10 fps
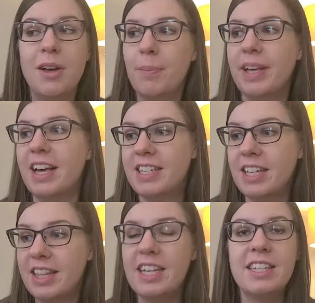because
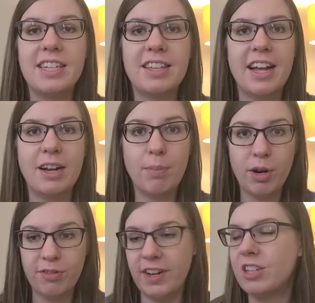this is like
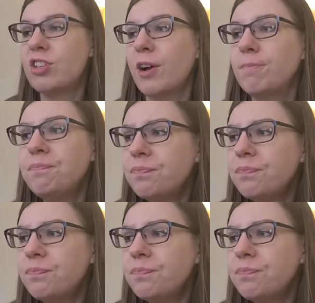perfect. So